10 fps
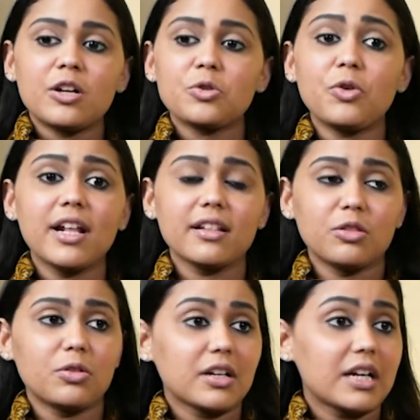
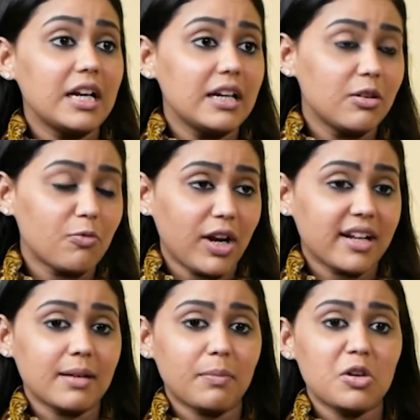For
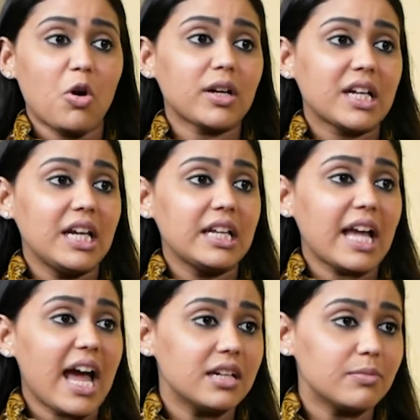example, not killing
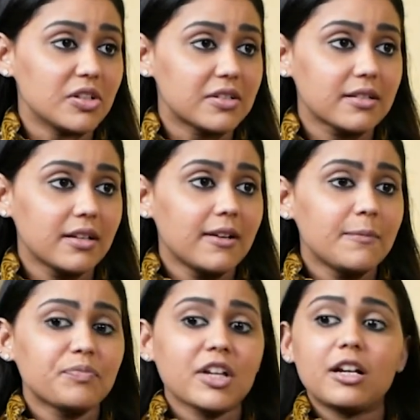animals,
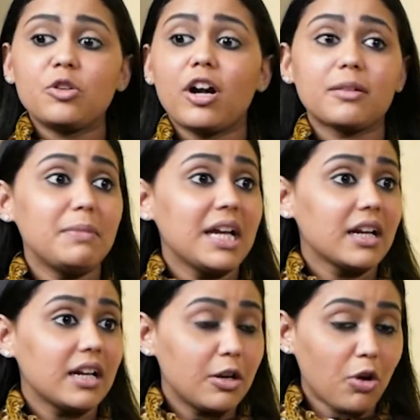
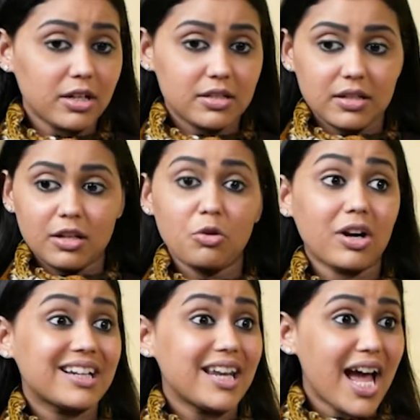
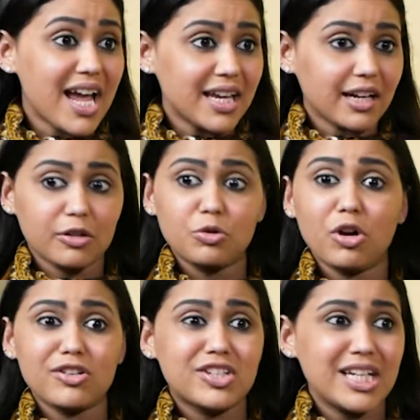not lying,
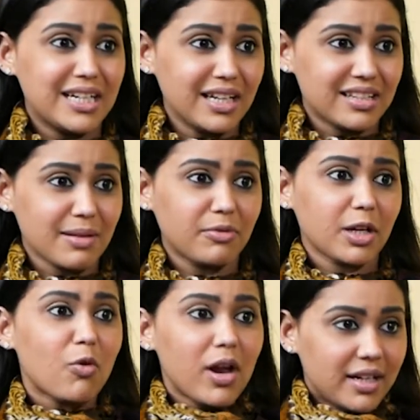not cheating. Some of the
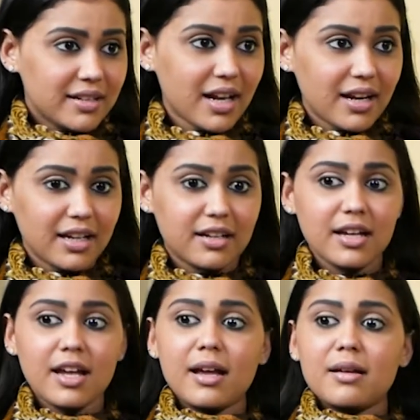qualities are like
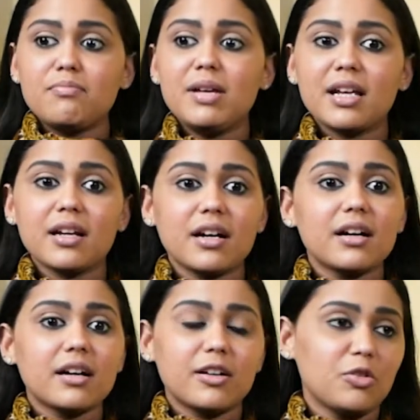being
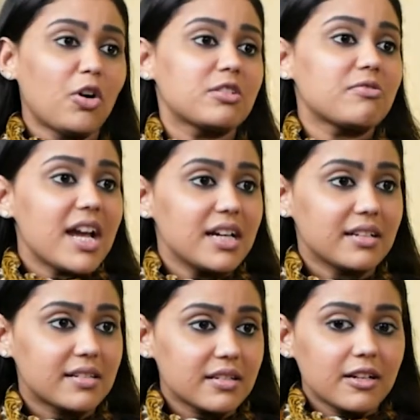not
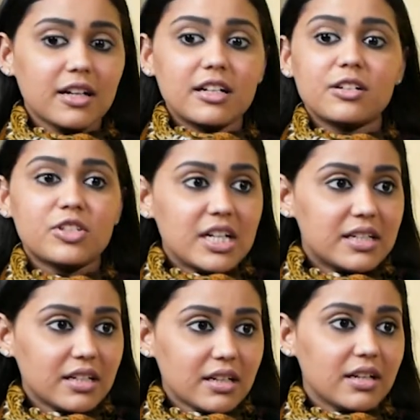wise,
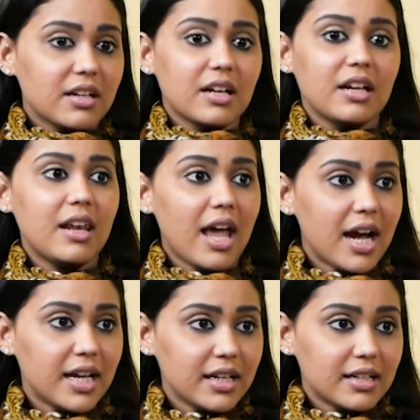cheating,
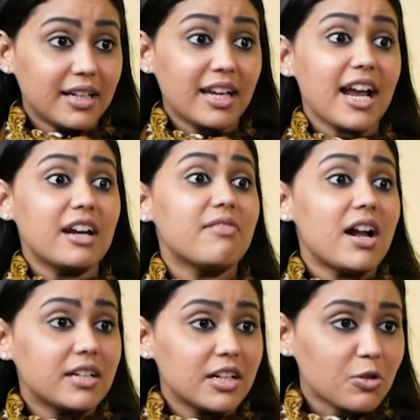lying, taking
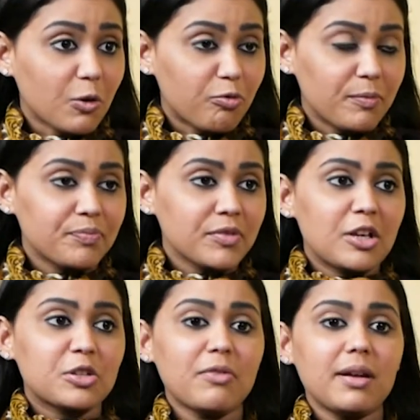advantage of.
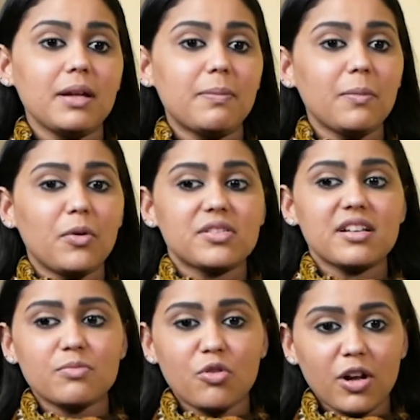So when people
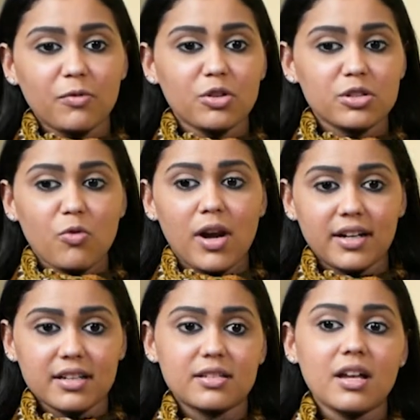possess more of those
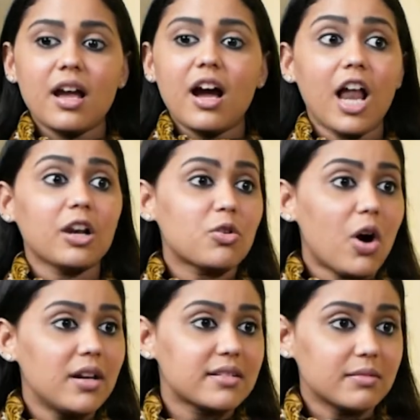qualities,
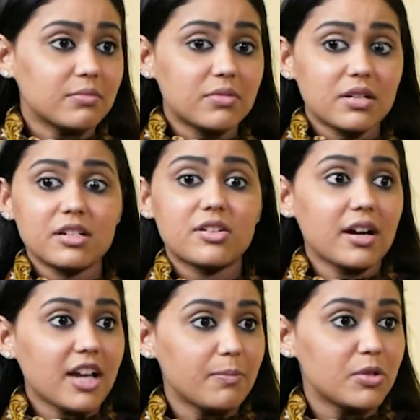alcoholism,
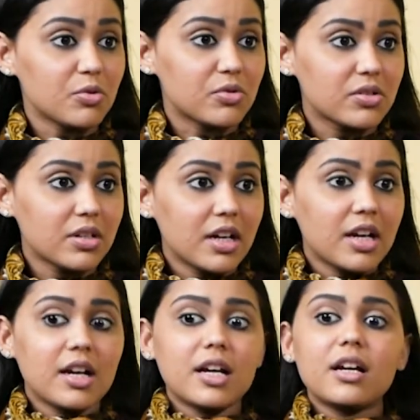drug abuse,
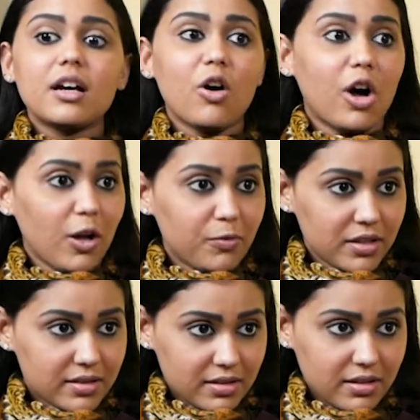all of this.